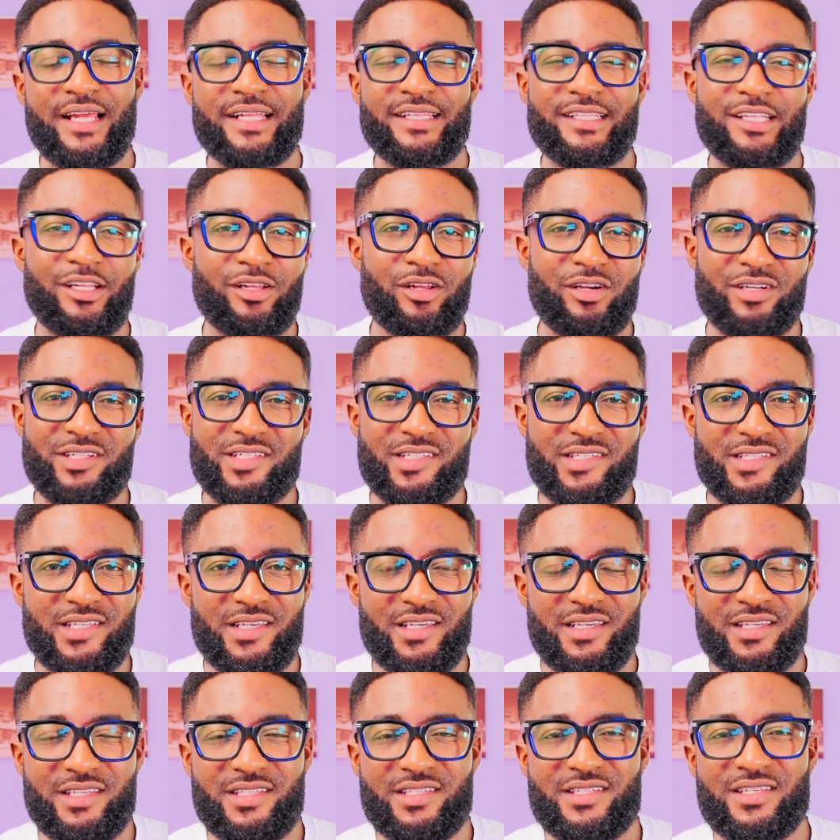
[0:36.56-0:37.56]
The Lord
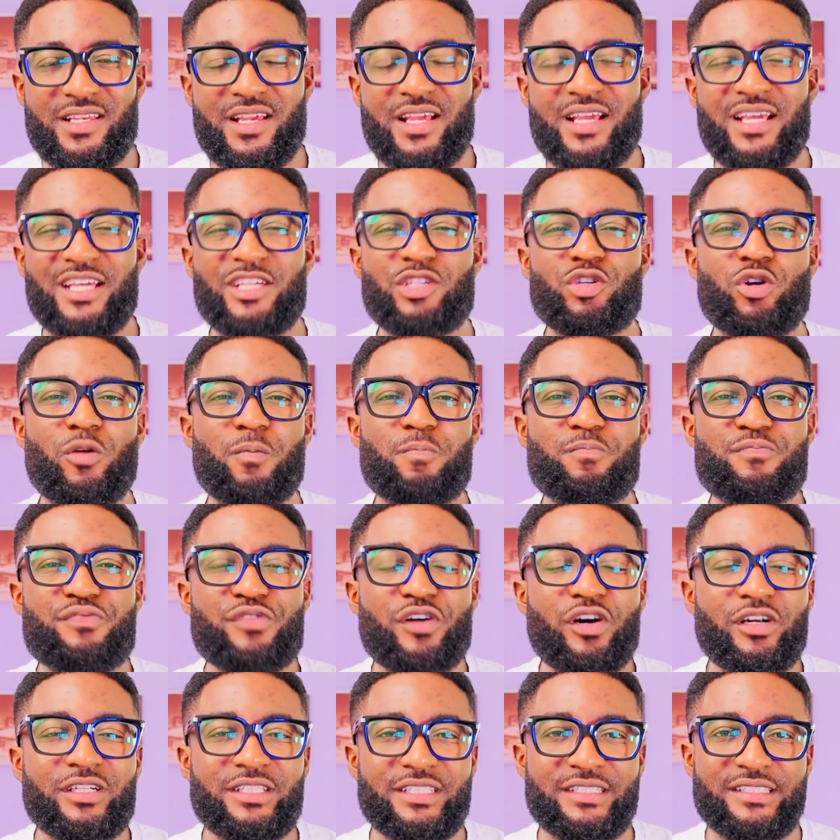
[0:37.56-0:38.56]
says, your
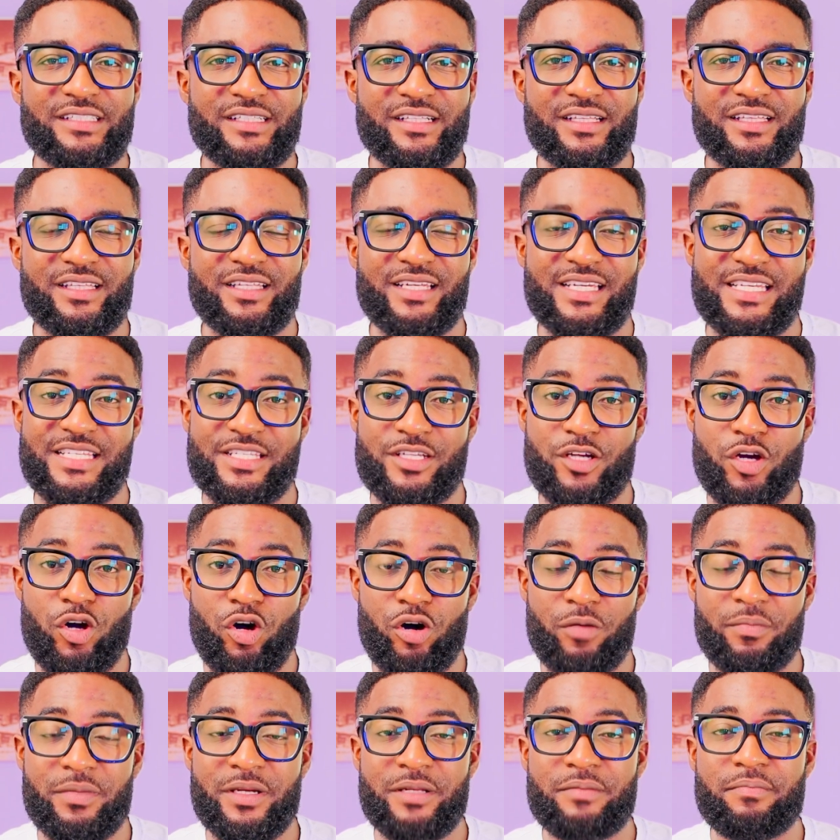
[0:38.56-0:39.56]
prodigal is
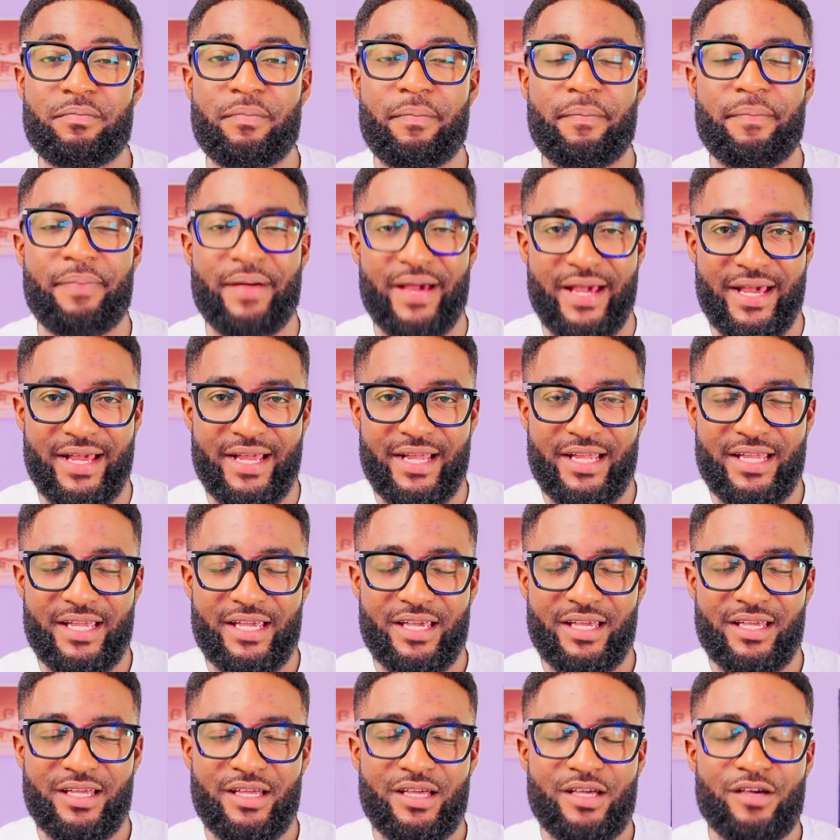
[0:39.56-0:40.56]
coming back
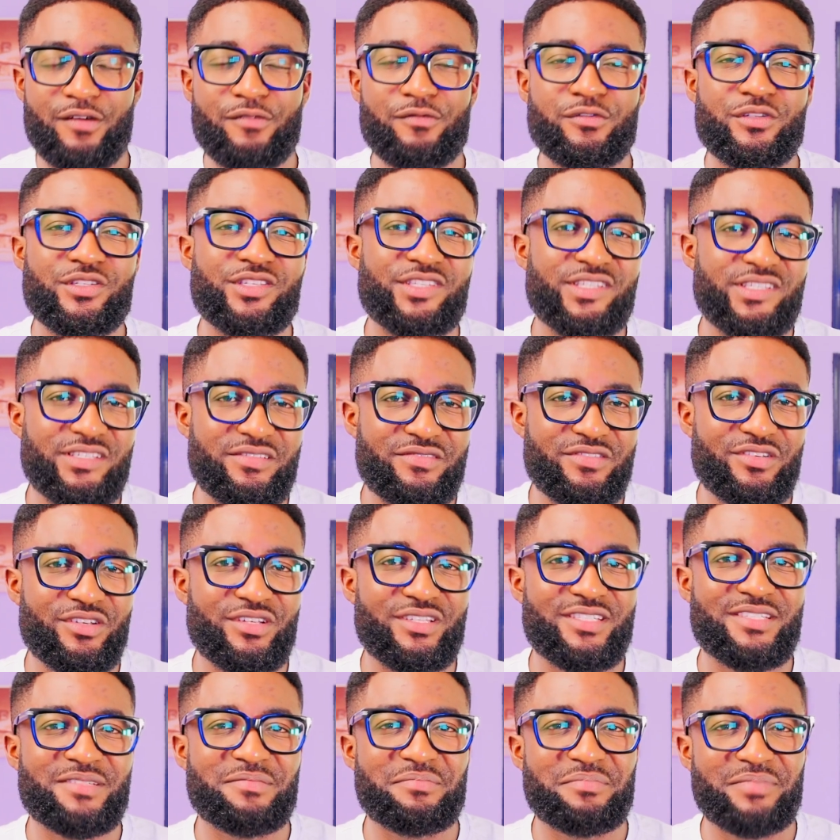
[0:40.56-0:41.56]
for
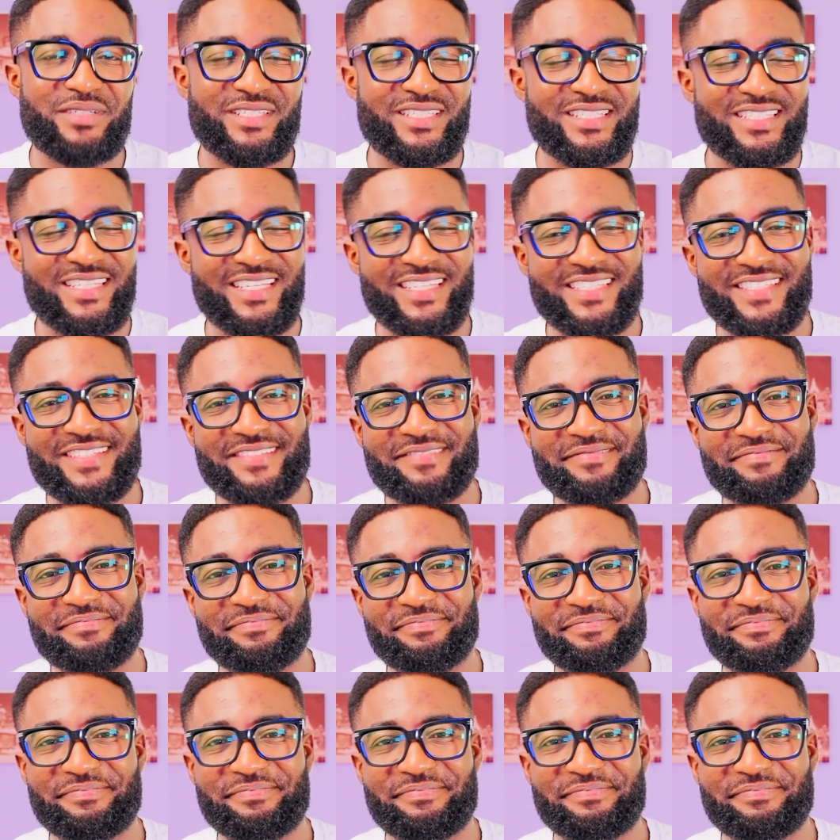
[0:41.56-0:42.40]
serious business.